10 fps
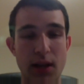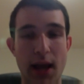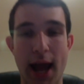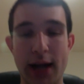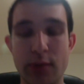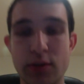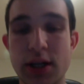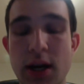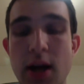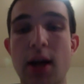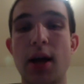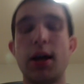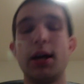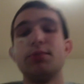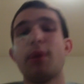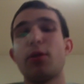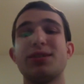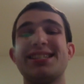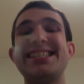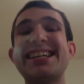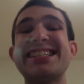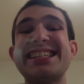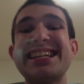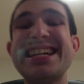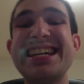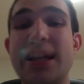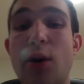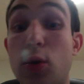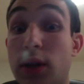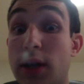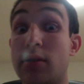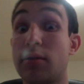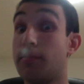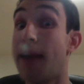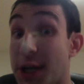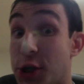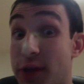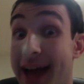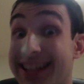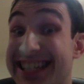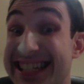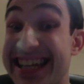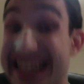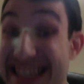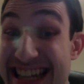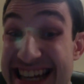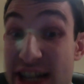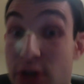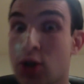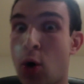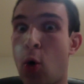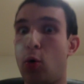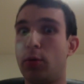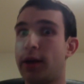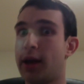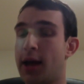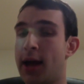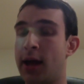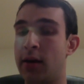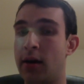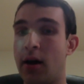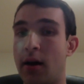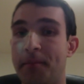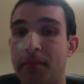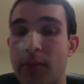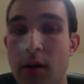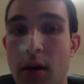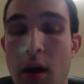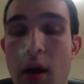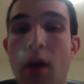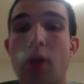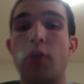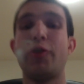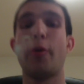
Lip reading: and his mother was 16 only. Imagine that, 16 years old, and so